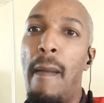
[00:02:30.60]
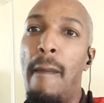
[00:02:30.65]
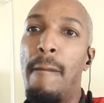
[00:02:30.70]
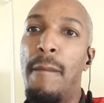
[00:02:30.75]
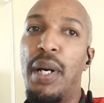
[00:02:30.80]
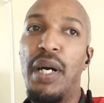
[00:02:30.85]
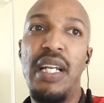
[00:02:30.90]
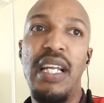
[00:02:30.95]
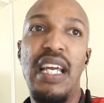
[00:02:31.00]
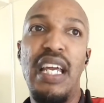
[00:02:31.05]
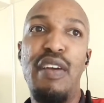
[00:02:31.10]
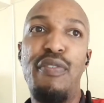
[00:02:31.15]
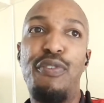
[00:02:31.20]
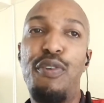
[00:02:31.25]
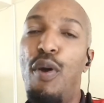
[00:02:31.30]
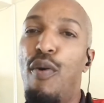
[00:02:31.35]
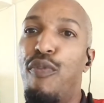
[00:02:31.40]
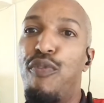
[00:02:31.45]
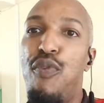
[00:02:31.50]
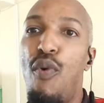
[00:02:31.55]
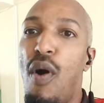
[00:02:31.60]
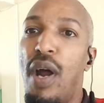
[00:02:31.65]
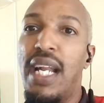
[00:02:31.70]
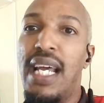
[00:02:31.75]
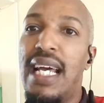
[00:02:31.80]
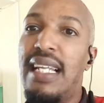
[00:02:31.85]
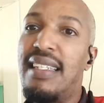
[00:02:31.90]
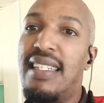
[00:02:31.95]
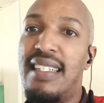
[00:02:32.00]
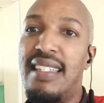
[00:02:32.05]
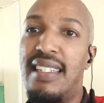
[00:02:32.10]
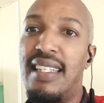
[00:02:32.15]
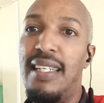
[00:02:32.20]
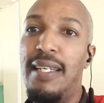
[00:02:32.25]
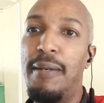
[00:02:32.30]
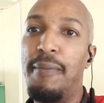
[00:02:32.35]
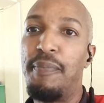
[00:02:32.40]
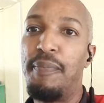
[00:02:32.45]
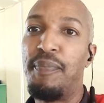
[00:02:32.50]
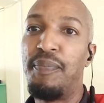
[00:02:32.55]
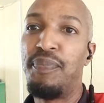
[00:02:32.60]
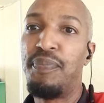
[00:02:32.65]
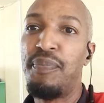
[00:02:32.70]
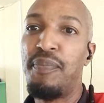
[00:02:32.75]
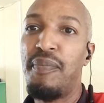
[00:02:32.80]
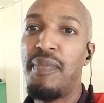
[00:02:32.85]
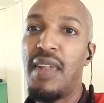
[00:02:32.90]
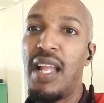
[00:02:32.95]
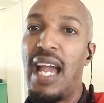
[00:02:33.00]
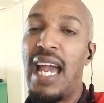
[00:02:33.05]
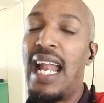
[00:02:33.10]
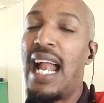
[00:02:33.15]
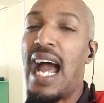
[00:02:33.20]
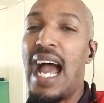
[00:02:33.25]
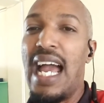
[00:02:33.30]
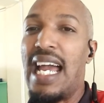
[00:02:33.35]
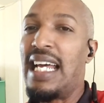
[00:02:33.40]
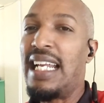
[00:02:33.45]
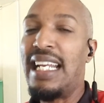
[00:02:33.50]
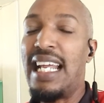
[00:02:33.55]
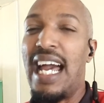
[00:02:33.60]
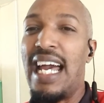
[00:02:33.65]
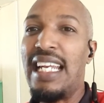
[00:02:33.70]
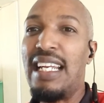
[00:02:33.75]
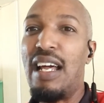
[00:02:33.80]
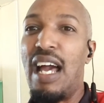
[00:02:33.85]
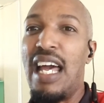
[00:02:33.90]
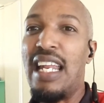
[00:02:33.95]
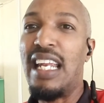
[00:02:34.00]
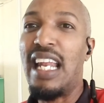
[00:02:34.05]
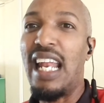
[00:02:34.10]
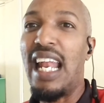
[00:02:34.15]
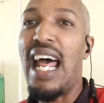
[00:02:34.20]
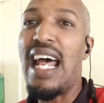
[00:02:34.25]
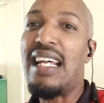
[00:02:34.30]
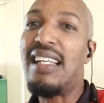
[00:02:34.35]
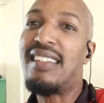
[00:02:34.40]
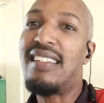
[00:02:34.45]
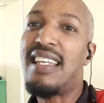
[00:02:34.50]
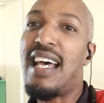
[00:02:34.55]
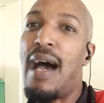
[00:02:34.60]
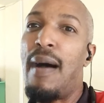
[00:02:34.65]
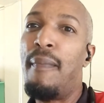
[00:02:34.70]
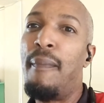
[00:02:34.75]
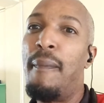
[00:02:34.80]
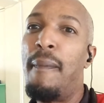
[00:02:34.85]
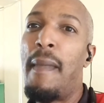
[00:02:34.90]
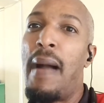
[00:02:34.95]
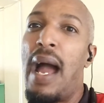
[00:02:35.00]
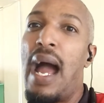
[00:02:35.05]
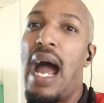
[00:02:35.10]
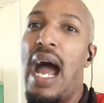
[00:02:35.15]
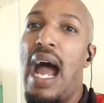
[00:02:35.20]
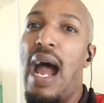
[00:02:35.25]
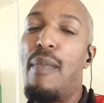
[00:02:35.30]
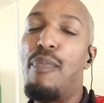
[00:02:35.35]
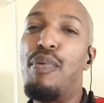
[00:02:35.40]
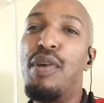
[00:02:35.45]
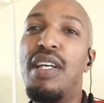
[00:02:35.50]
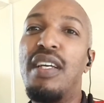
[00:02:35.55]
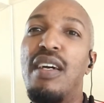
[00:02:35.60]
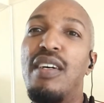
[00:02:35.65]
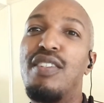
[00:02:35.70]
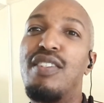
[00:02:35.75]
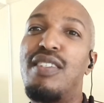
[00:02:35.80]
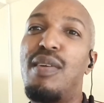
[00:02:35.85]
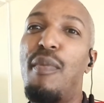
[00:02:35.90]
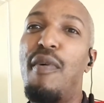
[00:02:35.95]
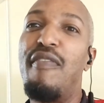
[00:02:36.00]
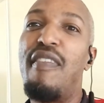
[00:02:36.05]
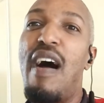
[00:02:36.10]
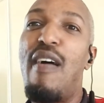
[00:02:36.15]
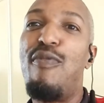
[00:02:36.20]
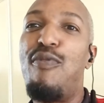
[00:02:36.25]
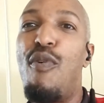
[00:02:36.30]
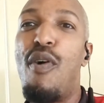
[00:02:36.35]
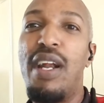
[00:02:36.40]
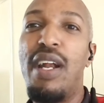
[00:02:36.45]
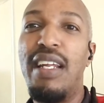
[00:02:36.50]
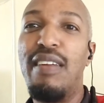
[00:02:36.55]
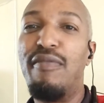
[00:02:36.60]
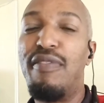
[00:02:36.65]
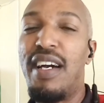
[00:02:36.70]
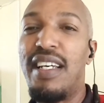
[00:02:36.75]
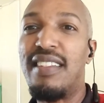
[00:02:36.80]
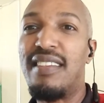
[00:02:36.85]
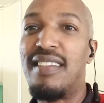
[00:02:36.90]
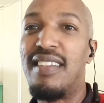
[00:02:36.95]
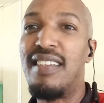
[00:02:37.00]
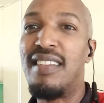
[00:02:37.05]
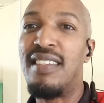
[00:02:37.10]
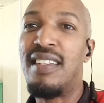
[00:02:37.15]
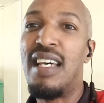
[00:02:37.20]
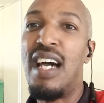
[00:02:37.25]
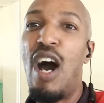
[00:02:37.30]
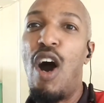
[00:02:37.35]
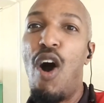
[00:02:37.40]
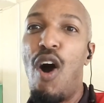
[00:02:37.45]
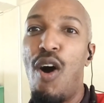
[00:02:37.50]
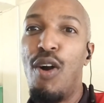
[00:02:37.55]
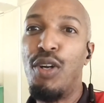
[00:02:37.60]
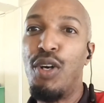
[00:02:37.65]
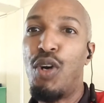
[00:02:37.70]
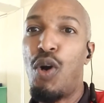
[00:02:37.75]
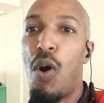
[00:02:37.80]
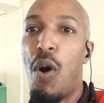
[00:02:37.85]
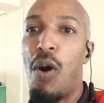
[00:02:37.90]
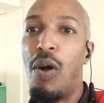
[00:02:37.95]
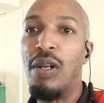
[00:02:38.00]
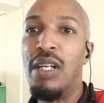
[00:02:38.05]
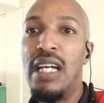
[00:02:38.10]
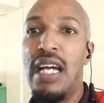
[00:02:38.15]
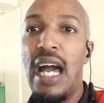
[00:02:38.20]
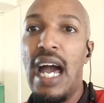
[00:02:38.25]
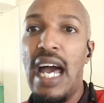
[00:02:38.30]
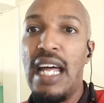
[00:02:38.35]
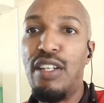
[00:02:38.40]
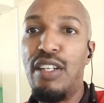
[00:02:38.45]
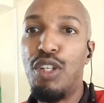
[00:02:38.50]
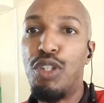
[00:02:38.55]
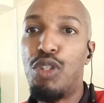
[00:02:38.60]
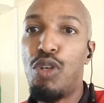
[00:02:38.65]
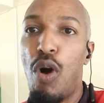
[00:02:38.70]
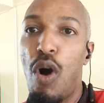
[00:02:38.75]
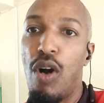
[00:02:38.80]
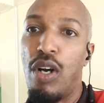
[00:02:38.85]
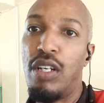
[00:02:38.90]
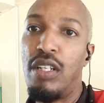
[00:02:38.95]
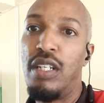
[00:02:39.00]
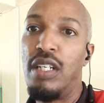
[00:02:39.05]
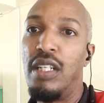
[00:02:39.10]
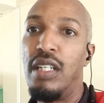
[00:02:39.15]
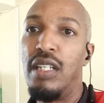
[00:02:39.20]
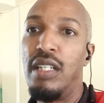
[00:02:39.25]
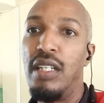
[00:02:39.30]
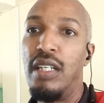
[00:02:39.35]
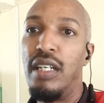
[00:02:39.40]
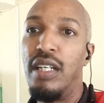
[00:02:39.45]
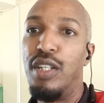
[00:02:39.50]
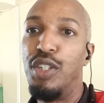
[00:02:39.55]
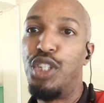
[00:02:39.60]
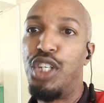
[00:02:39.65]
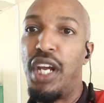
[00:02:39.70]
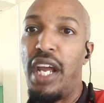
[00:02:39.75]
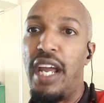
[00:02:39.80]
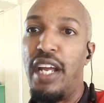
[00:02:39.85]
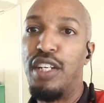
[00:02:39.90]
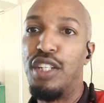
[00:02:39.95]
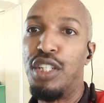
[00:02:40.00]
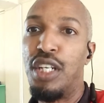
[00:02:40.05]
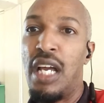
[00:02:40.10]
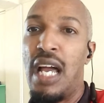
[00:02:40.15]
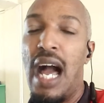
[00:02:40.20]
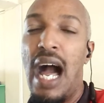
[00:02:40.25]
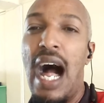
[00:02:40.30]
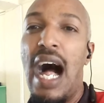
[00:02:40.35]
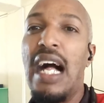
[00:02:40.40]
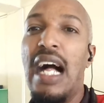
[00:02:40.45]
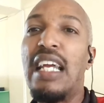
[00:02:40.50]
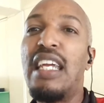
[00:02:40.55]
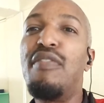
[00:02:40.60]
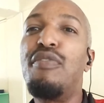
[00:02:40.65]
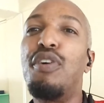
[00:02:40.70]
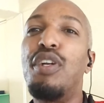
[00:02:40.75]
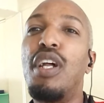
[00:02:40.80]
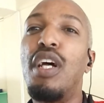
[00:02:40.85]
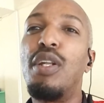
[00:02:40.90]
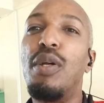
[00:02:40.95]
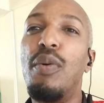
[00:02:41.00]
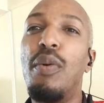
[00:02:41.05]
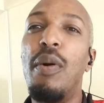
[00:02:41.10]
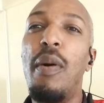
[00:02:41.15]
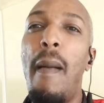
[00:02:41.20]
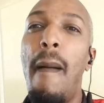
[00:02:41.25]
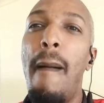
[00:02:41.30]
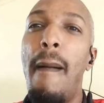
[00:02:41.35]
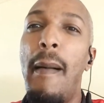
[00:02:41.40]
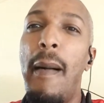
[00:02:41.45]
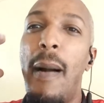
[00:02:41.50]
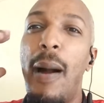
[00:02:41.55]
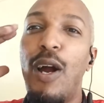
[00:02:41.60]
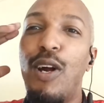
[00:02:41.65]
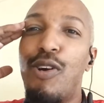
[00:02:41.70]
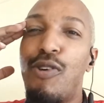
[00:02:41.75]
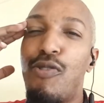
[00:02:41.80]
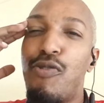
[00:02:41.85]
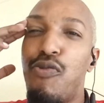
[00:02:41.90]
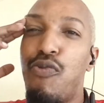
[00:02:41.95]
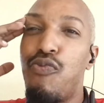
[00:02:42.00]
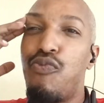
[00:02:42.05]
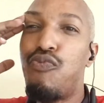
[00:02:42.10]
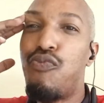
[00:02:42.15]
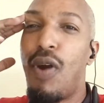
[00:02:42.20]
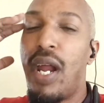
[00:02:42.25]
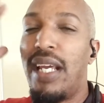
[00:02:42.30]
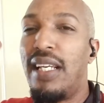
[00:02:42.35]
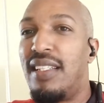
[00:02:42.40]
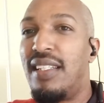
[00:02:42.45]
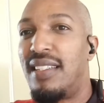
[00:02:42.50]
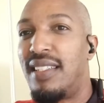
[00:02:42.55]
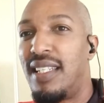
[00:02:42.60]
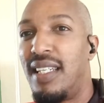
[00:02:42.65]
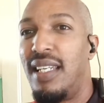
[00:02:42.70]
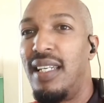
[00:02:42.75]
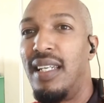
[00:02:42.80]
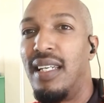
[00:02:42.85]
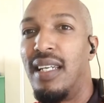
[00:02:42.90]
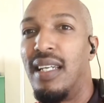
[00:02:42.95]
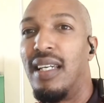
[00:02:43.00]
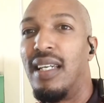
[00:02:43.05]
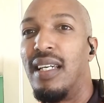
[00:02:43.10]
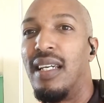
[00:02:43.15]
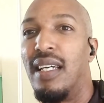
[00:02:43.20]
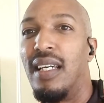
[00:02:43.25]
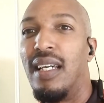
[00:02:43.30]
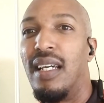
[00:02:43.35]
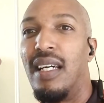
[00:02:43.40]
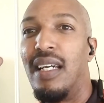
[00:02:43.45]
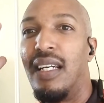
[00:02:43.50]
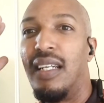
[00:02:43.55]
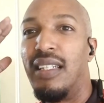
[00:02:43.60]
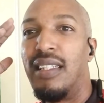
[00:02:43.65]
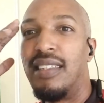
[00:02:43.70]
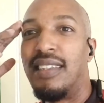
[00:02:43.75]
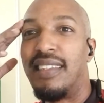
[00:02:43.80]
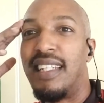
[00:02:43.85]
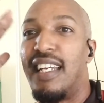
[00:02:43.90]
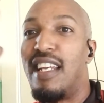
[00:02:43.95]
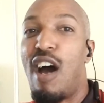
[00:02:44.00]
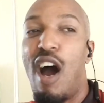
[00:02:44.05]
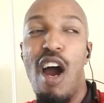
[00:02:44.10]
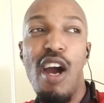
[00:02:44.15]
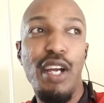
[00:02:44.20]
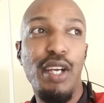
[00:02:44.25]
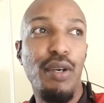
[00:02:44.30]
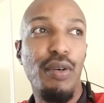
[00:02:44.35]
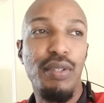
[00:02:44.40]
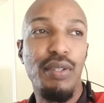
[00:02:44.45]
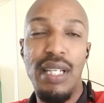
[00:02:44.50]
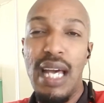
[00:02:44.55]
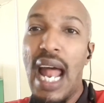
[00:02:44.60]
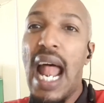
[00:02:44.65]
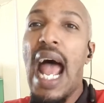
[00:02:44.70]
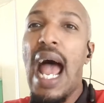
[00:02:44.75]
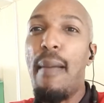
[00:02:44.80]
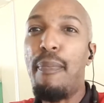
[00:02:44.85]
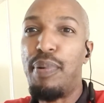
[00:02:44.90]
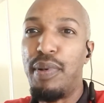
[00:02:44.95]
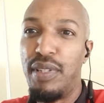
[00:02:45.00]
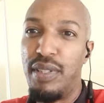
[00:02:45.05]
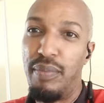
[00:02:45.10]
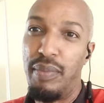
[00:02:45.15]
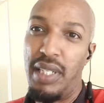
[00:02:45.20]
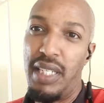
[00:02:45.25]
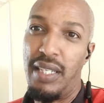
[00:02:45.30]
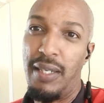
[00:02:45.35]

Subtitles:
But if you're a foreign entity, and a lot of time I bring some of our foreign investors on a call and the talk change. I'll give you another crazy scenario that happened.